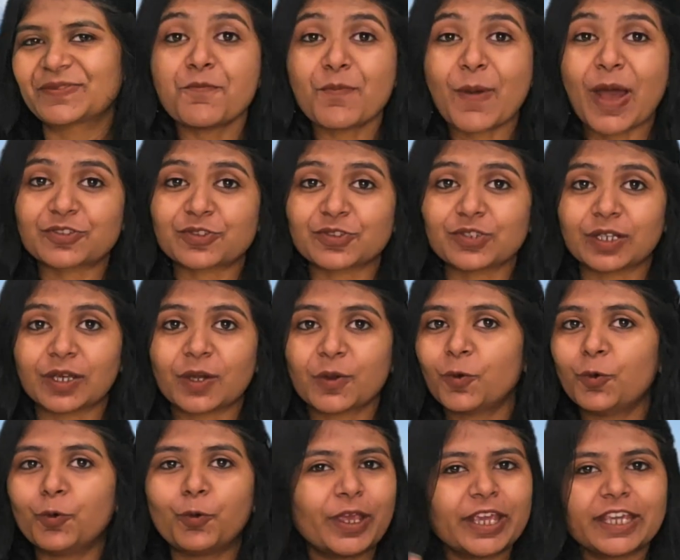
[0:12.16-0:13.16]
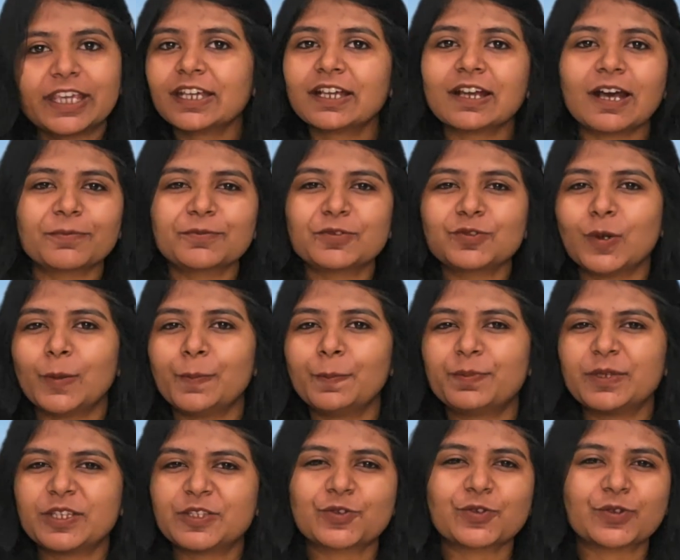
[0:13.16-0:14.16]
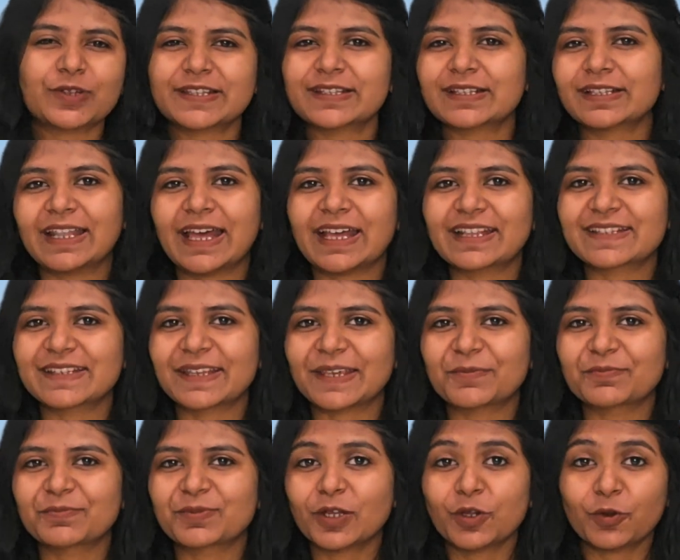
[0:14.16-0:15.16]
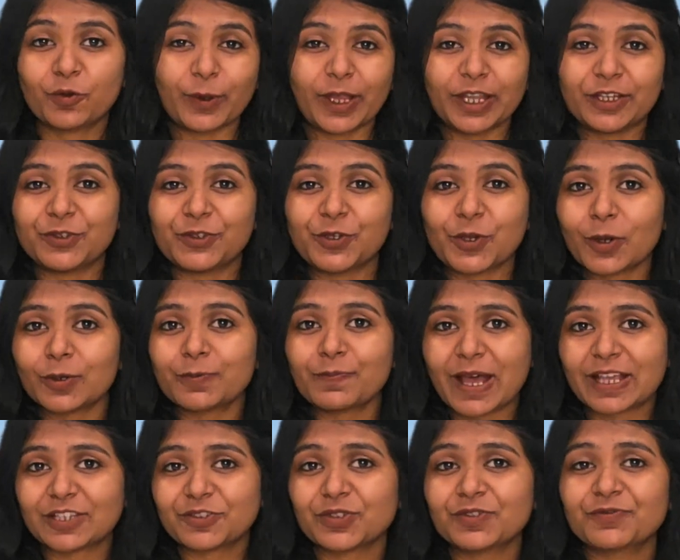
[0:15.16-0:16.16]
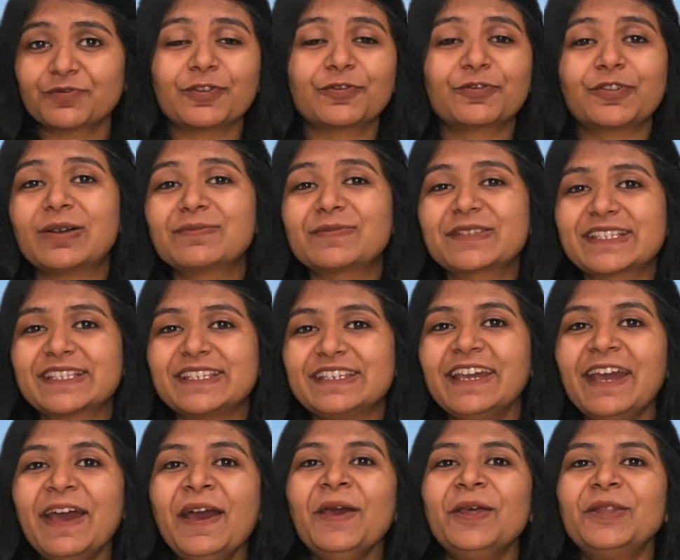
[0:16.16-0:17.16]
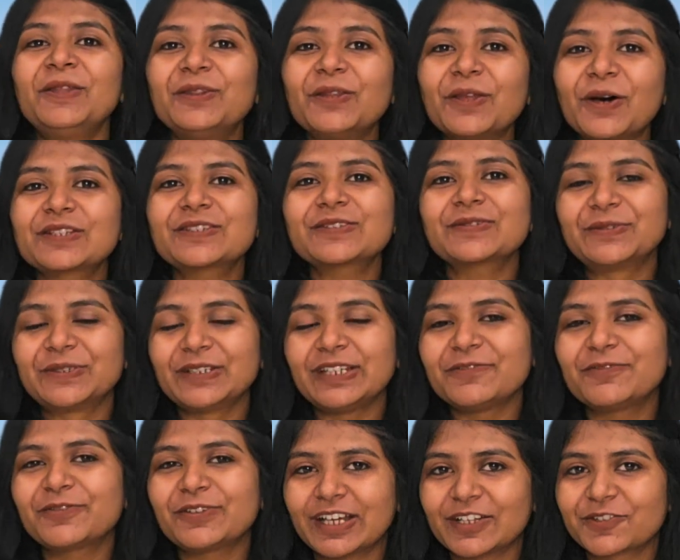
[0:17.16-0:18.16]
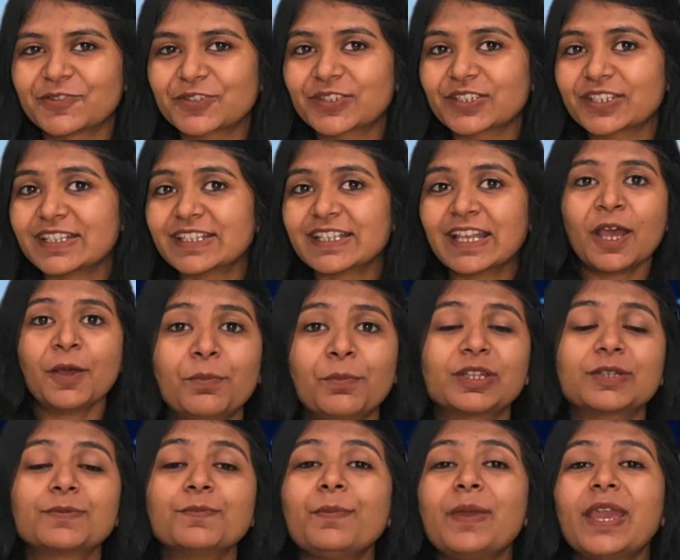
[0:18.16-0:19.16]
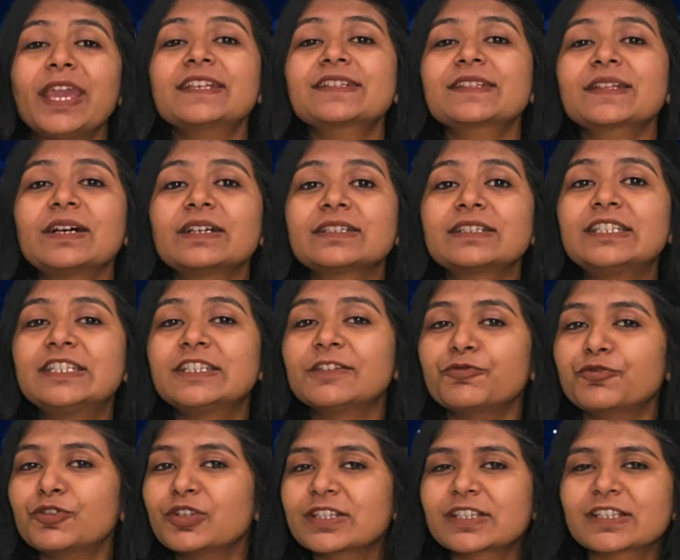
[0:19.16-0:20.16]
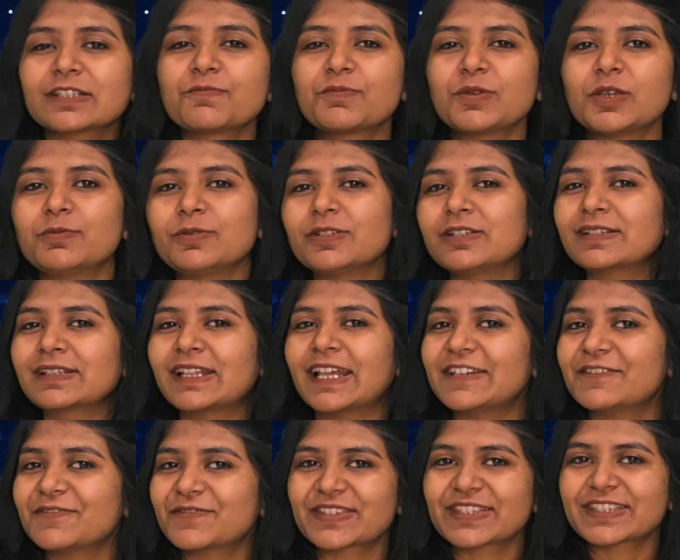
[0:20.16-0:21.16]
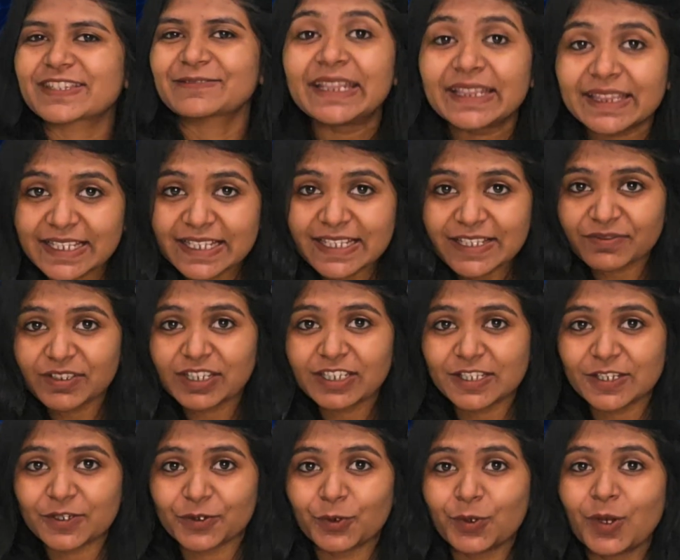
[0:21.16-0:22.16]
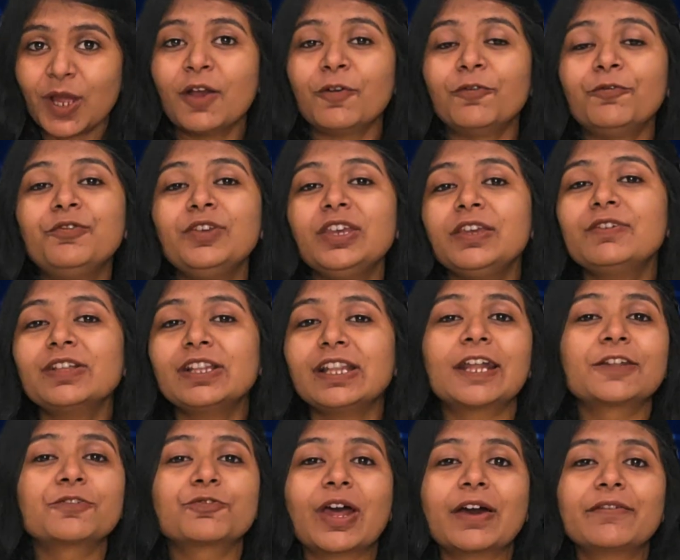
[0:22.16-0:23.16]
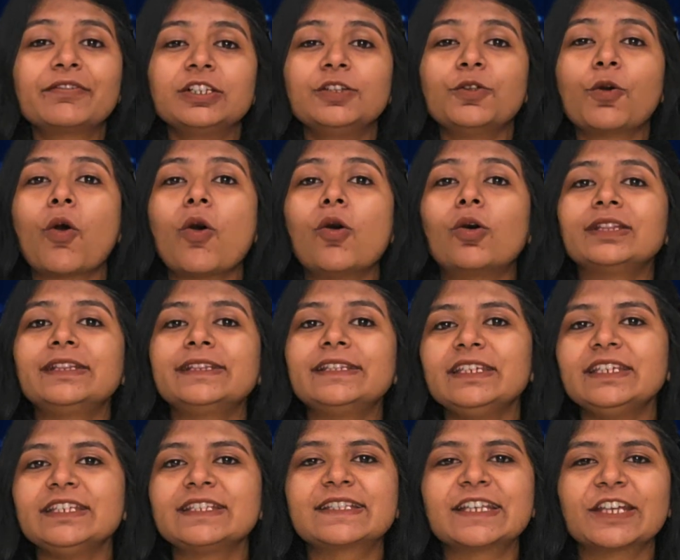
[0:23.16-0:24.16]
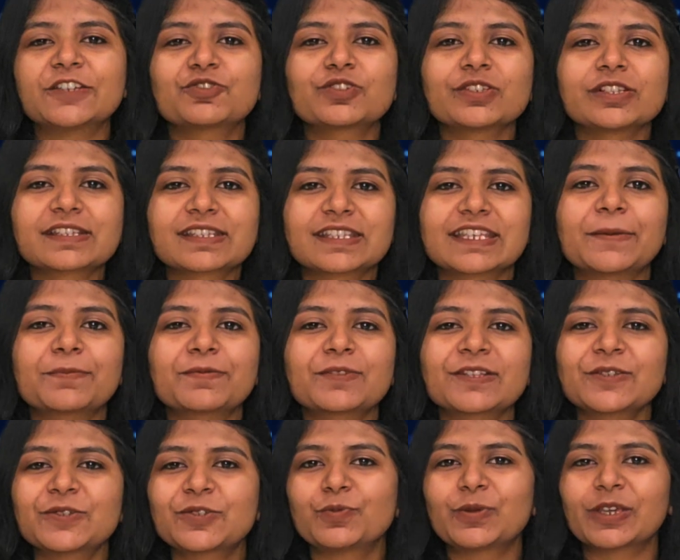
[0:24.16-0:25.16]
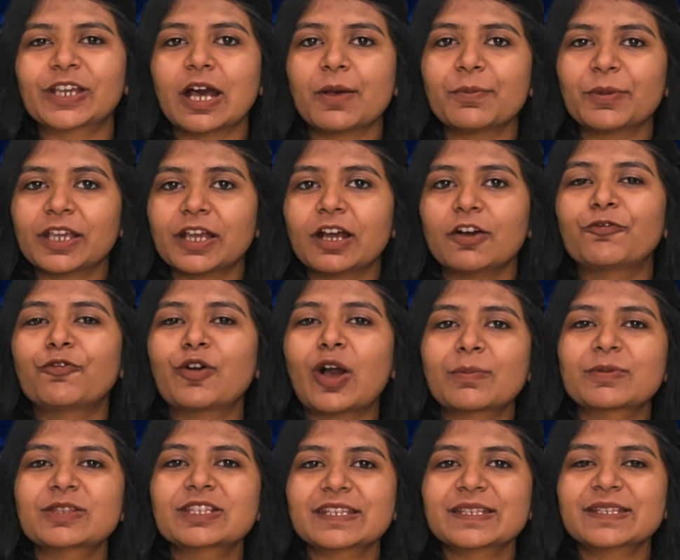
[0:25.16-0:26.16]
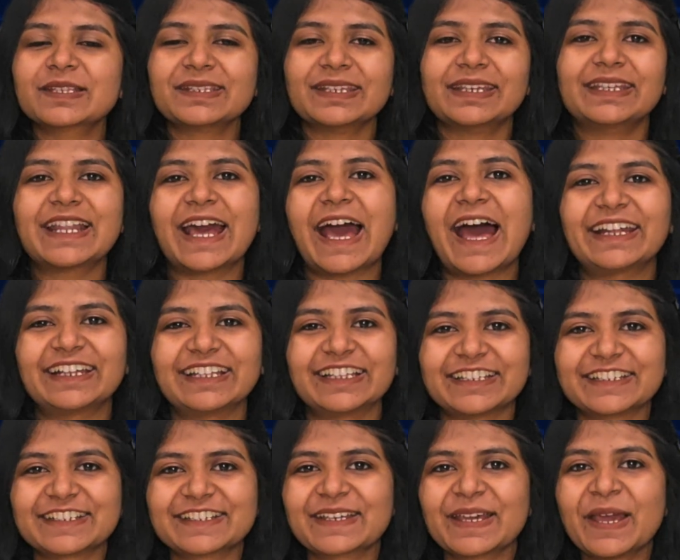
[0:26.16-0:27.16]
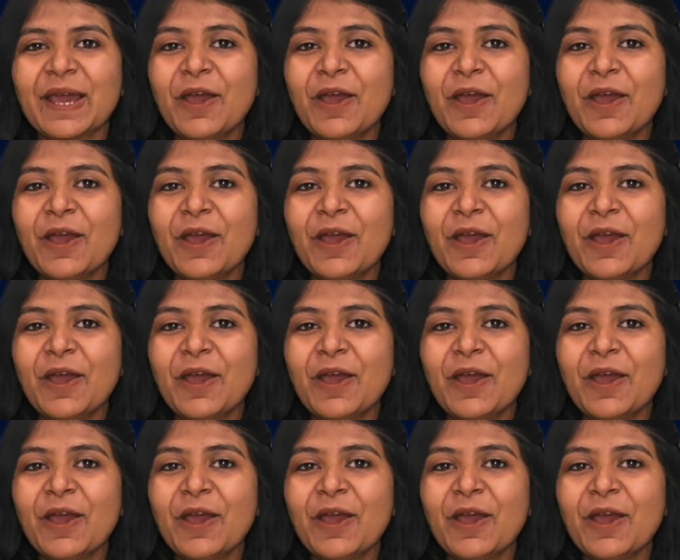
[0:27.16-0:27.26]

Imagine waking up to a picturesque landscape where your passion for pharmacy not only flourishes, but makes a difference in people's lives. In this video, we will unravel all the essential steps to becoming a pharmacist in Ireland.